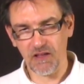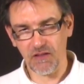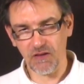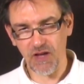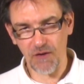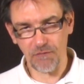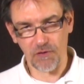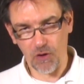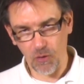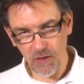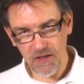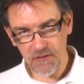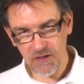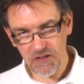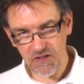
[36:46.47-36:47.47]
You have
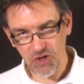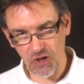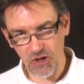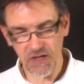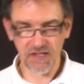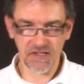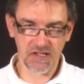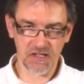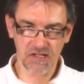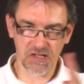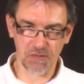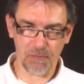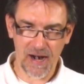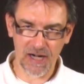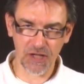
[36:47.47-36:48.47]
only the choice
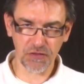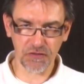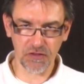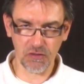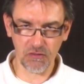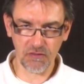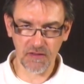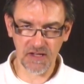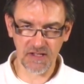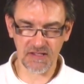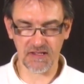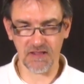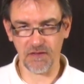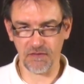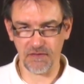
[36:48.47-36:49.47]
smartphone,
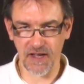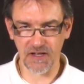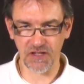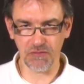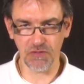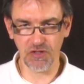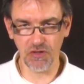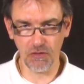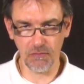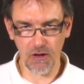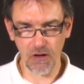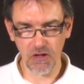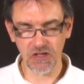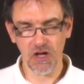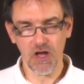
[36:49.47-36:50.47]
that's the Phantom 2
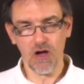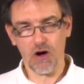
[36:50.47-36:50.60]
mode,